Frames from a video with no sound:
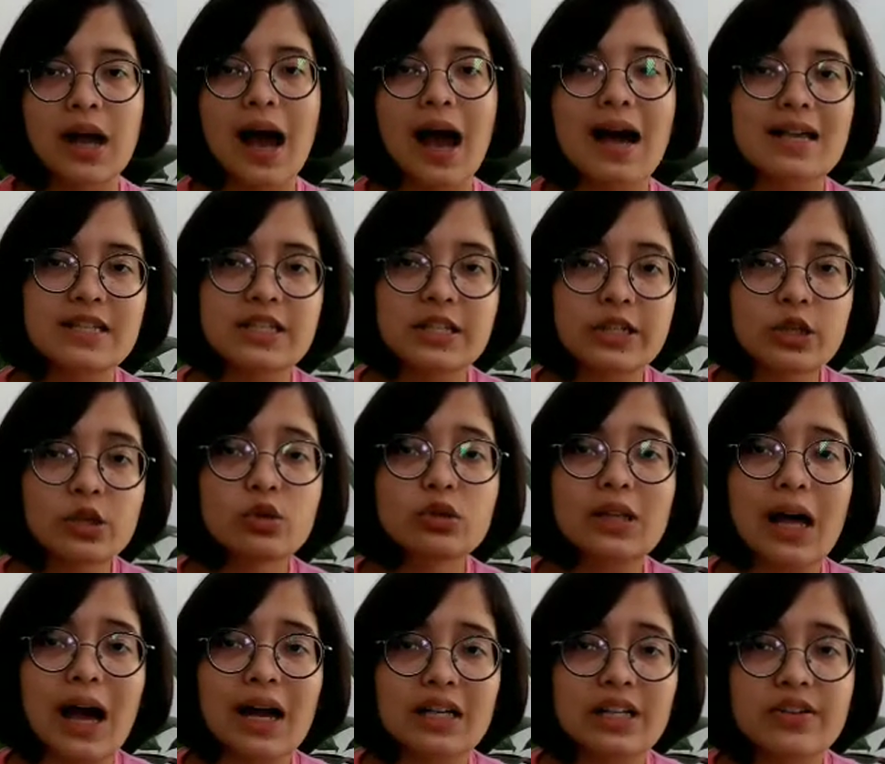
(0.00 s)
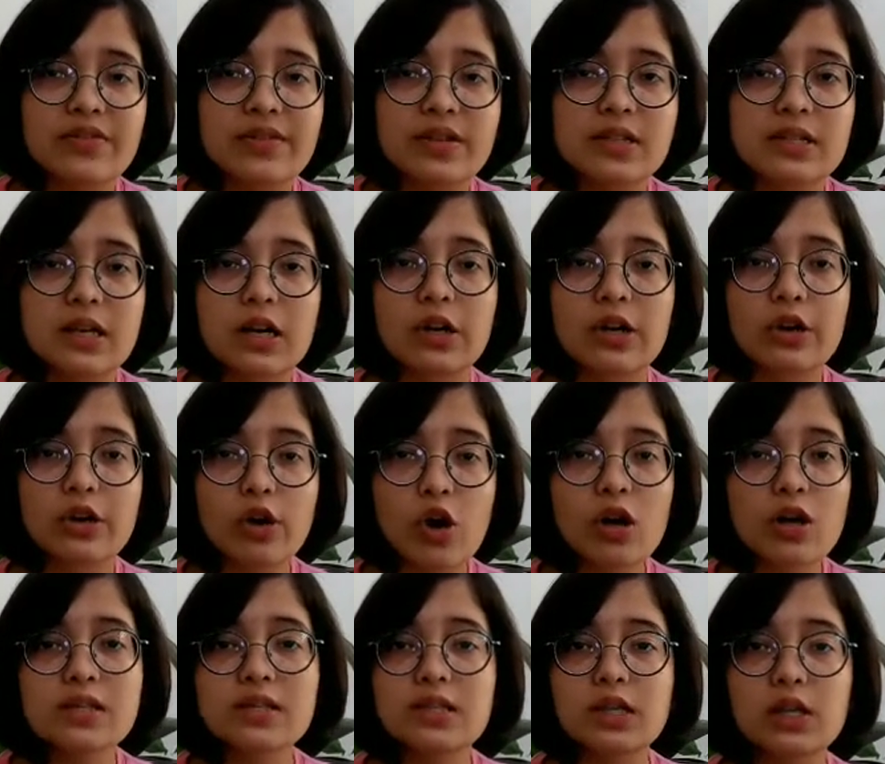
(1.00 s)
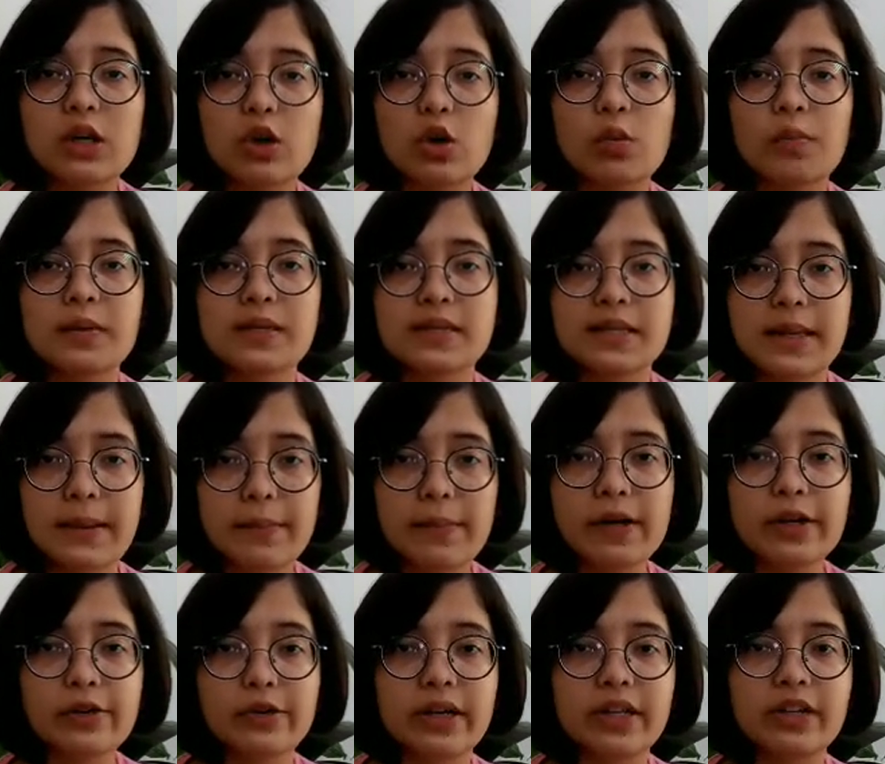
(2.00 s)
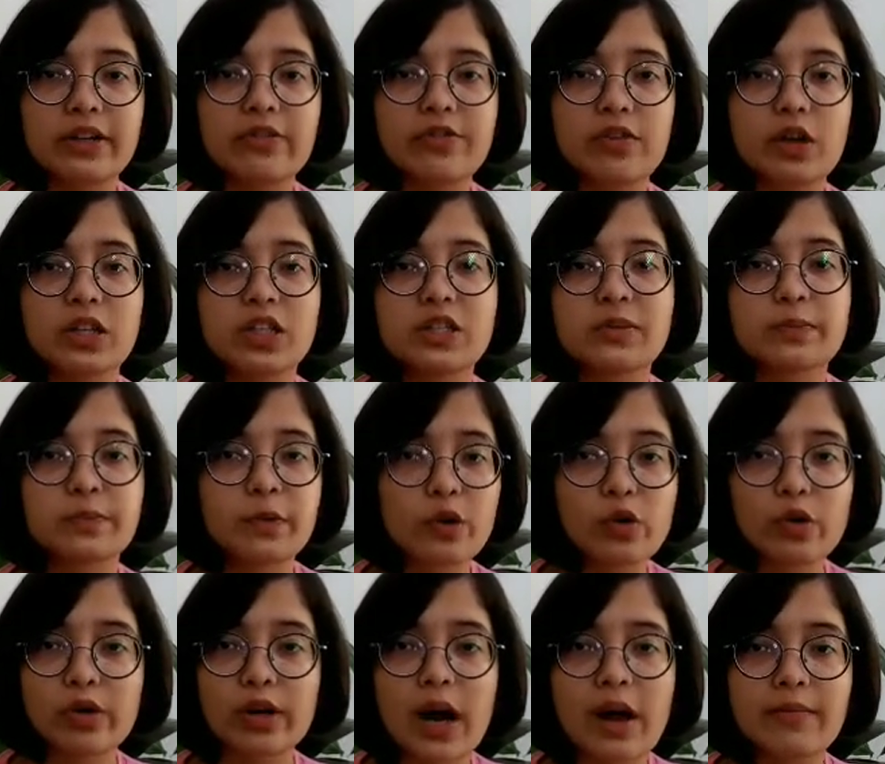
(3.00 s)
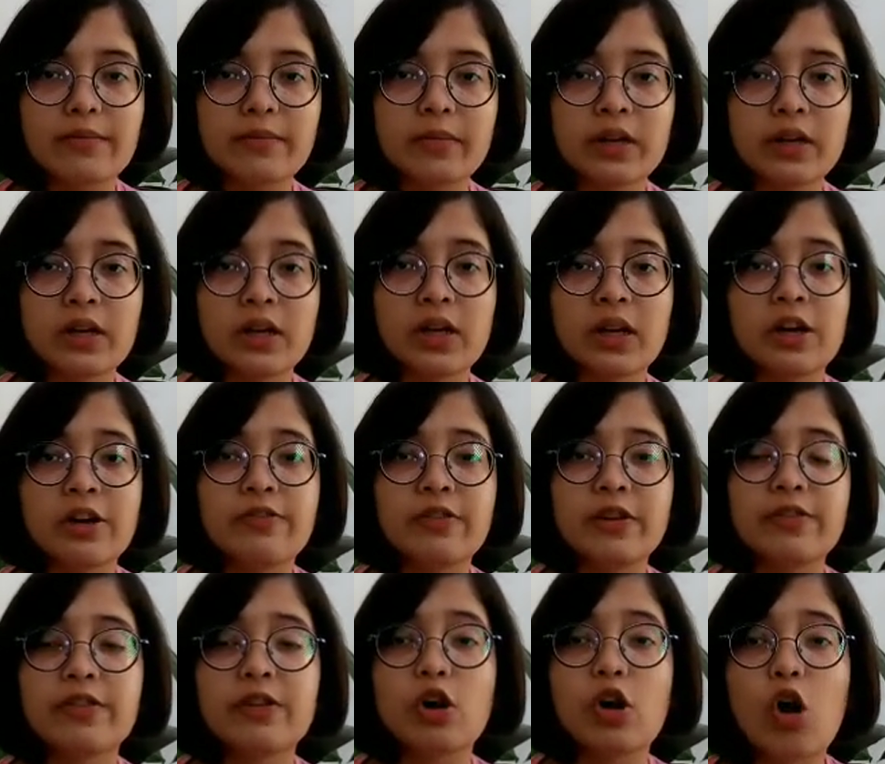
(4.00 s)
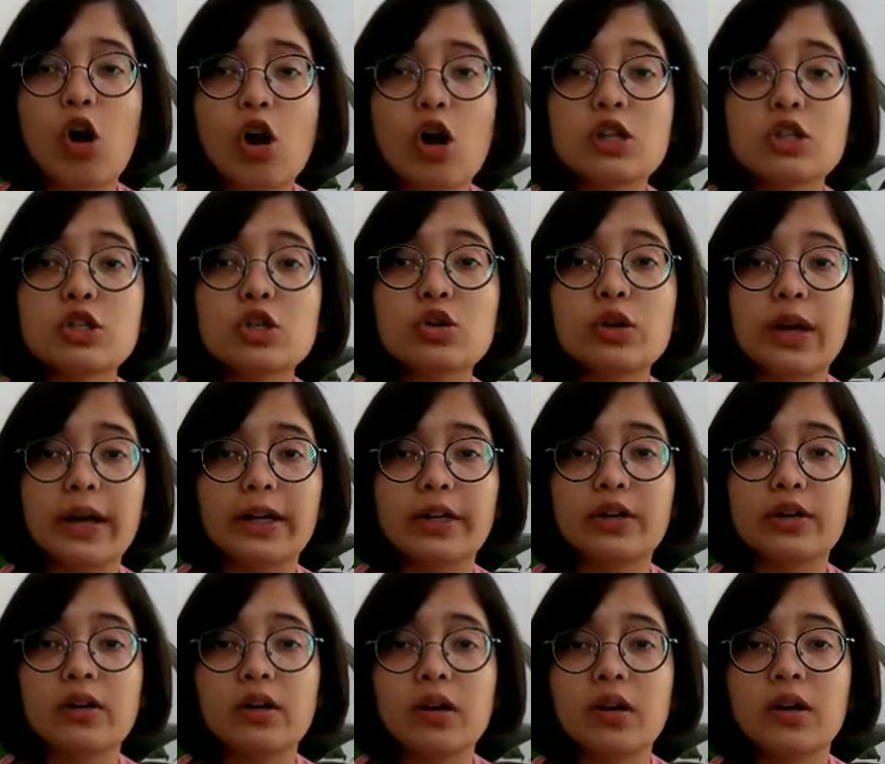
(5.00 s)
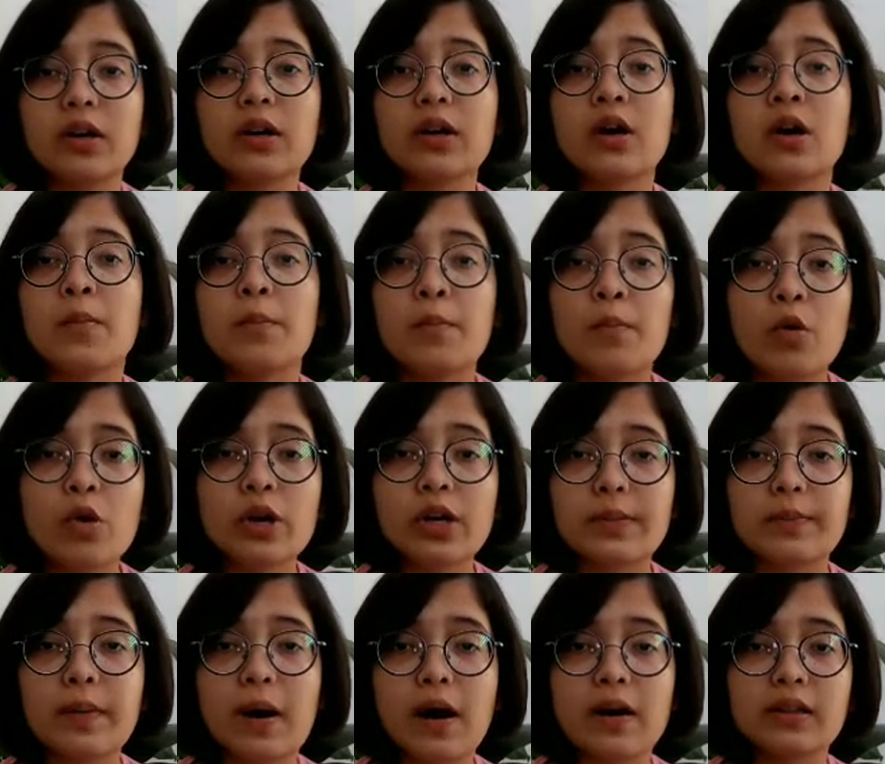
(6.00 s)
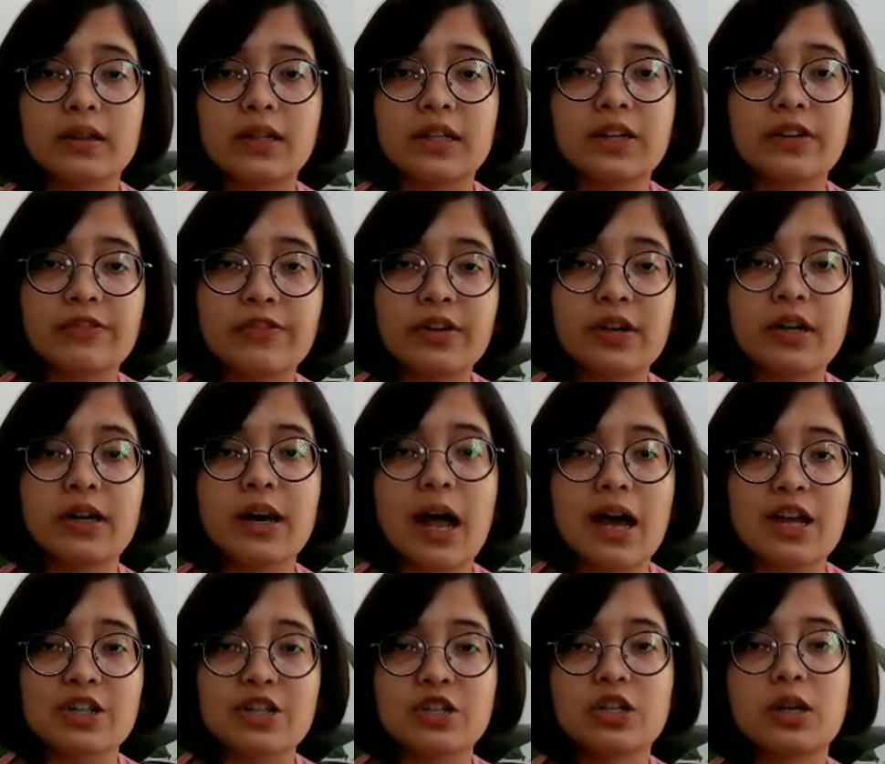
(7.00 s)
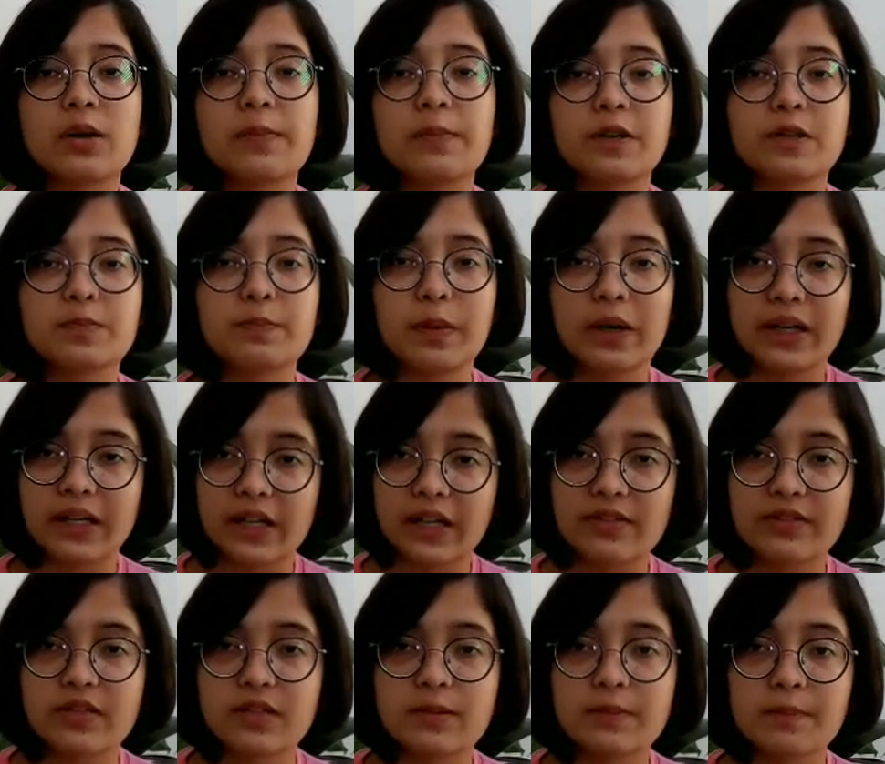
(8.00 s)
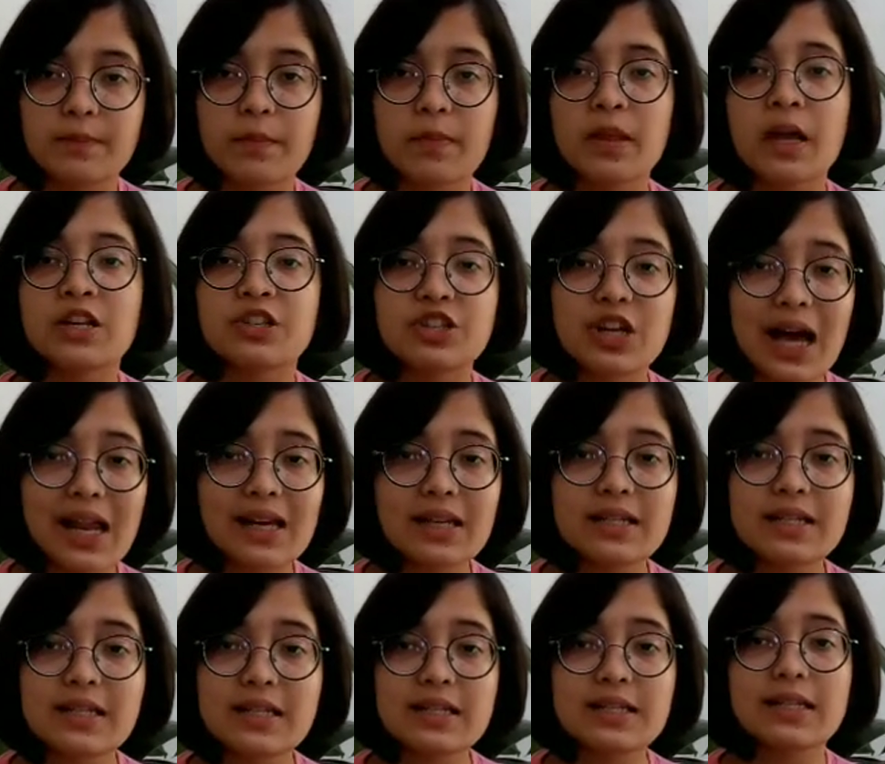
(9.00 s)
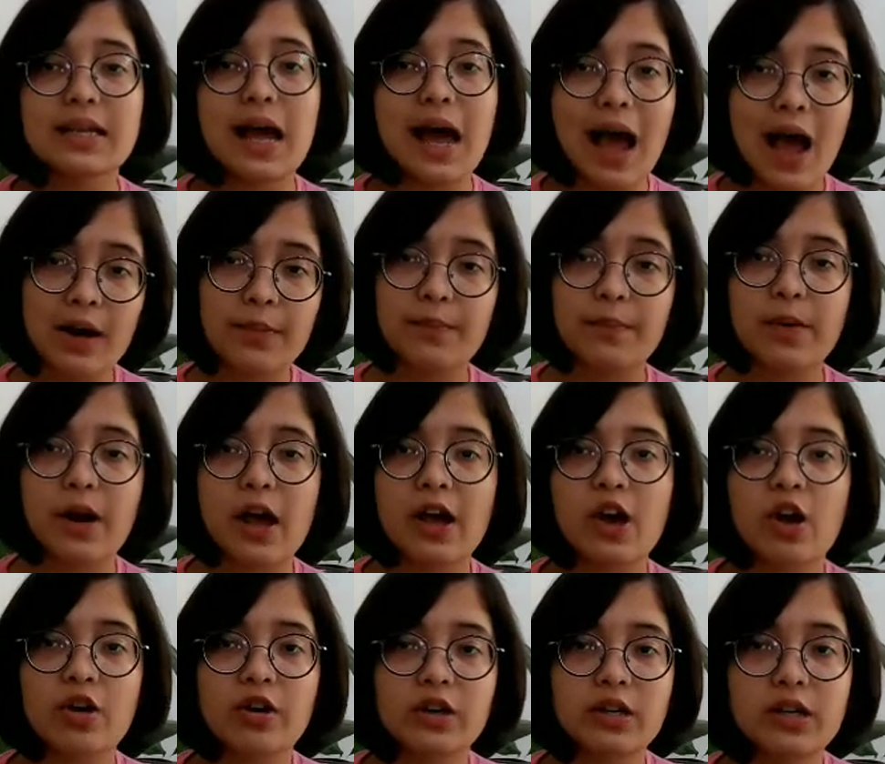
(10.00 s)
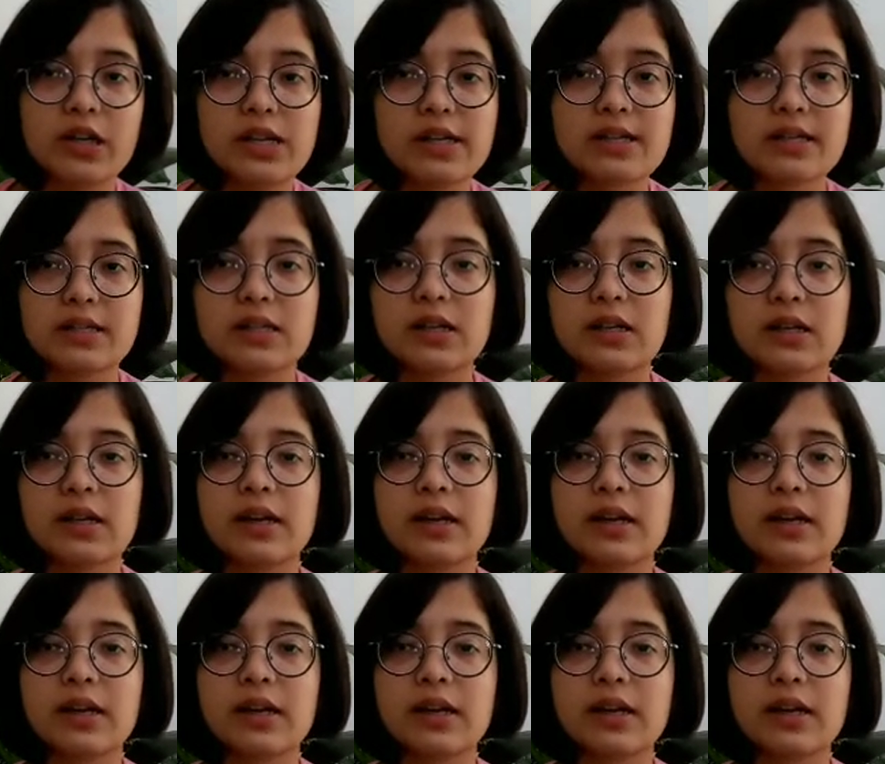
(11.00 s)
As youth activists across the globe assemble together for this program, we will also get to learn more about the different national perspectives challenges, and priorities.